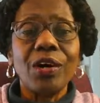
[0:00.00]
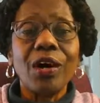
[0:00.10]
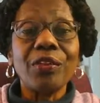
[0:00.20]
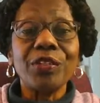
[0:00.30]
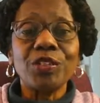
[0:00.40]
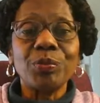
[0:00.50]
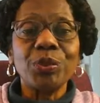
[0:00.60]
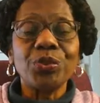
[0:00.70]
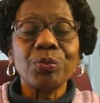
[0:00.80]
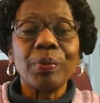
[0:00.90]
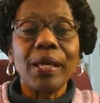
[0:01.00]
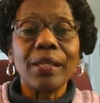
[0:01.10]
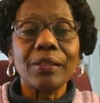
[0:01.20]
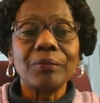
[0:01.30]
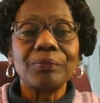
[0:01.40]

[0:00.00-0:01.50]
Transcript: on the spiritual path.